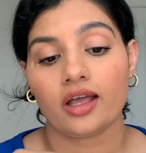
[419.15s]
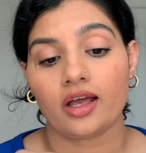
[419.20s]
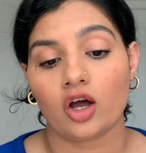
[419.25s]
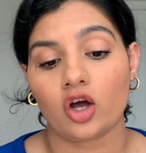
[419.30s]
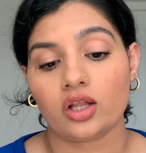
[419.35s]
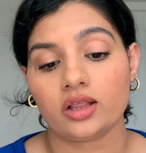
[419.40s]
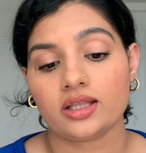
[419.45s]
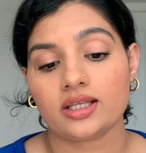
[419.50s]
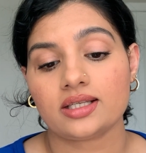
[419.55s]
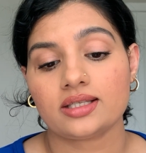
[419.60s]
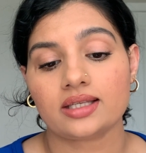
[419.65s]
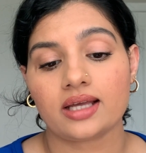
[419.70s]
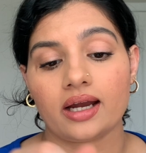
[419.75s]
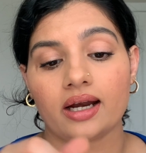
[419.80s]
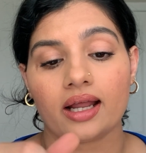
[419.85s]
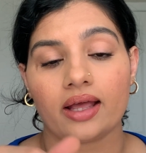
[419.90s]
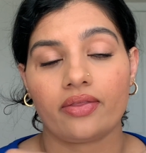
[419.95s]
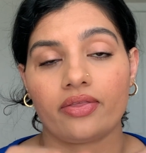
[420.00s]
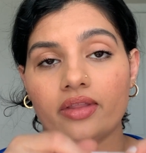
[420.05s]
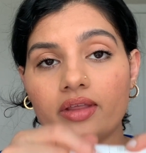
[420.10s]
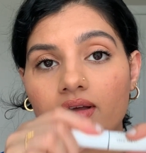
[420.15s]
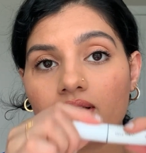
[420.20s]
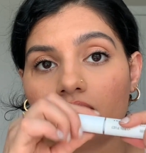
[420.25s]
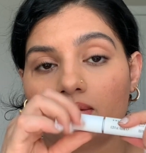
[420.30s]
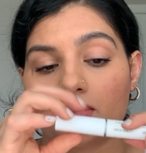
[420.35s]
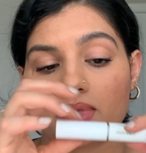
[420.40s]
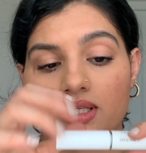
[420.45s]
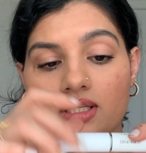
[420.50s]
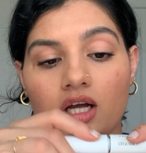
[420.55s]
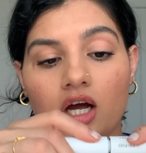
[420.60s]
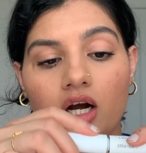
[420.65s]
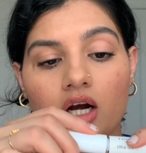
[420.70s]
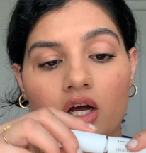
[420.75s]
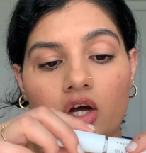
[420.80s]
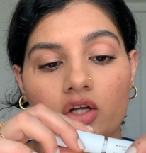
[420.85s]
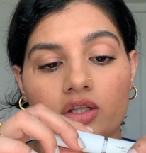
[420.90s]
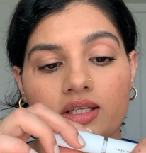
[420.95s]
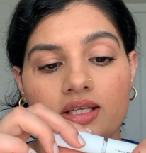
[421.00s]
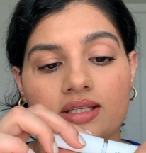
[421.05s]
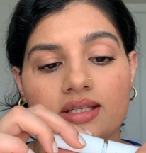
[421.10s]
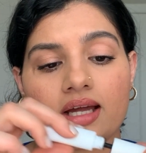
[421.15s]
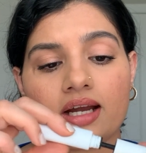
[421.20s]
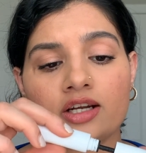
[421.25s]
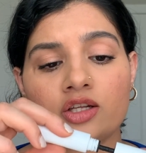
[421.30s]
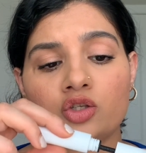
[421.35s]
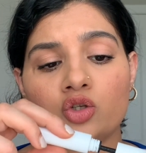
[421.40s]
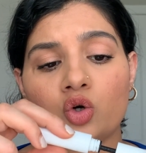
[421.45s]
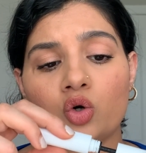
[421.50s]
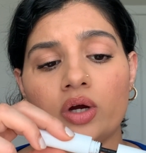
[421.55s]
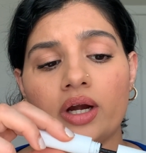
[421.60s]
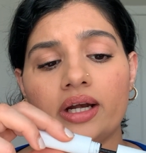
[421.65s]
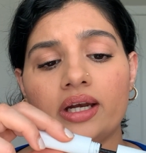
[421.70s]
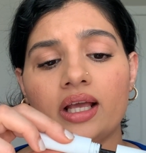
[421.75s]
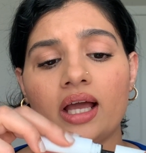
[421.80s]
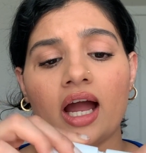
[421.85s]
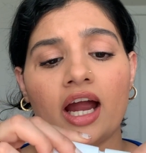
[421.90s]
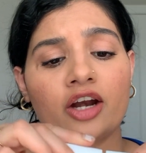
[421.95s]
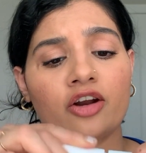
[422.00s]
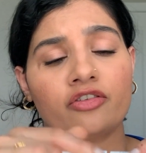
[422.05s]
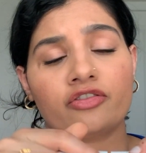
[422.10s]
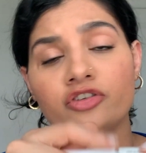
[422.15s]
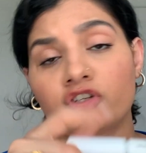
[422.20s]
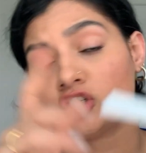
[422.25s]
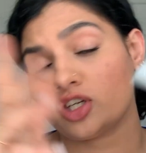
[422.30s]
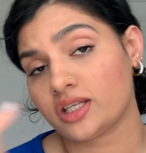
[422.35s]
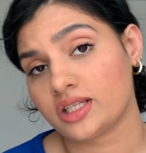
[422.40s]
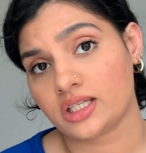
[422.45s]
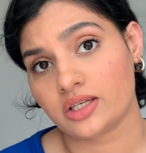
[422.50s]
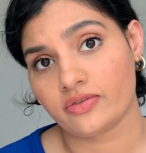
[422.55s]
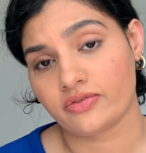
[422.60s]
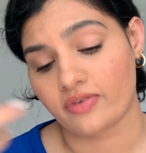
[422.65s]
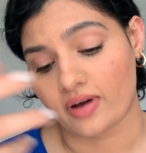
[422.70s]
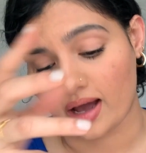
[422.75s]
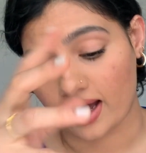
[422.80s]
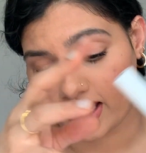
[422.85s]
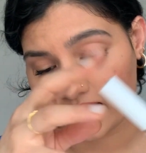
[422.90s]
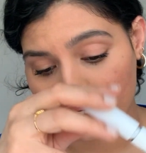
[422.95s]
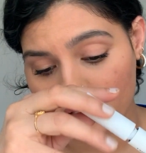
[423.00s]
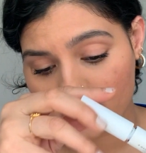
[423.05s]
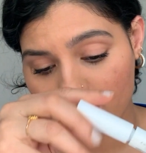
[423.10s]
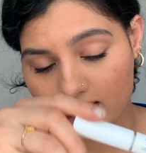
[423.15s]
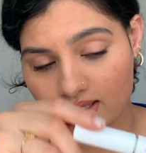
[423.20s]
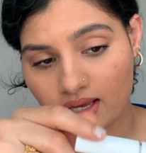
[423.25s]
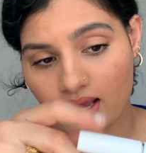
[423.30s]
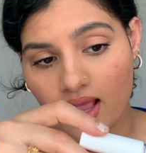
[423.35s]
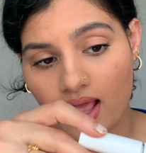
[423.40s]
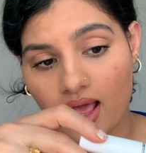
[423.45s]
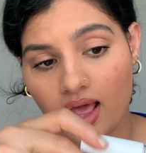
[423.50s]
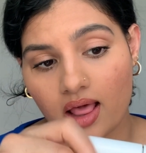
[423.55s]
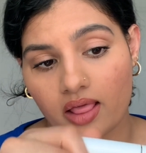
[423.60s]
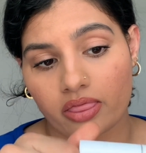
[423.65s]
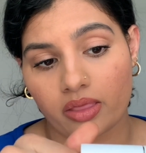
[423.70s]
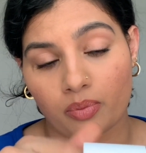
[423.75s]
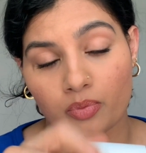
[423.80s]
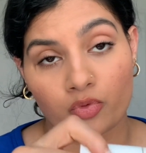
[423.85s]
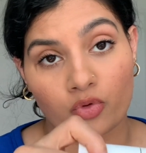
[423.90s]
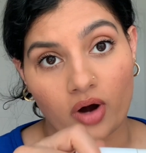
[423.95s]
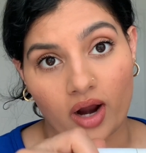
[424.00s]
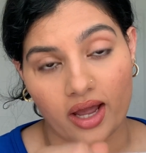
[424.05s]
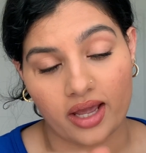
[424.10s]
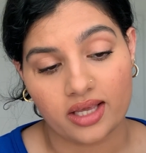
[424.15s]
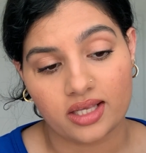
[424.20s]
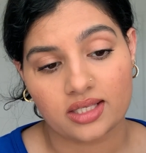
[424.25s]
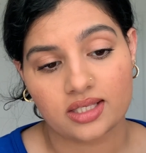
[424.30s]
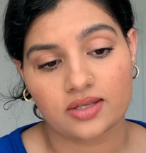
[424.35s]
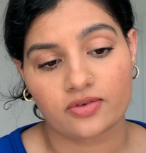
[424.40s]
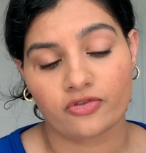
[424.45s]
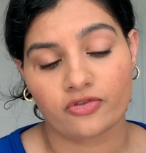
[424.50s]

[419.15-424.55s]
on the side and the mascara on the side, so it kind of justifies the price